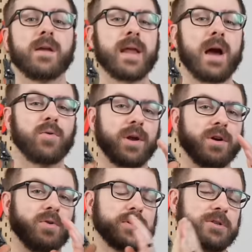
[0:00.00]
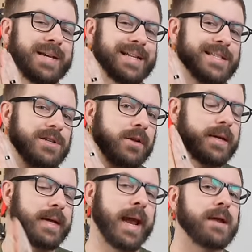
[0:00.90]
Now we are going to be
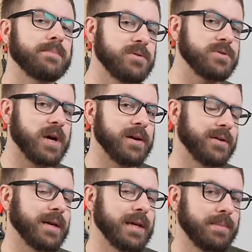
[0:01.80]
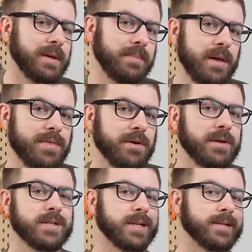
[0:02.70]
installing CanBoot on our
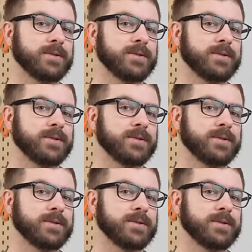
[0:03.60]
EBB36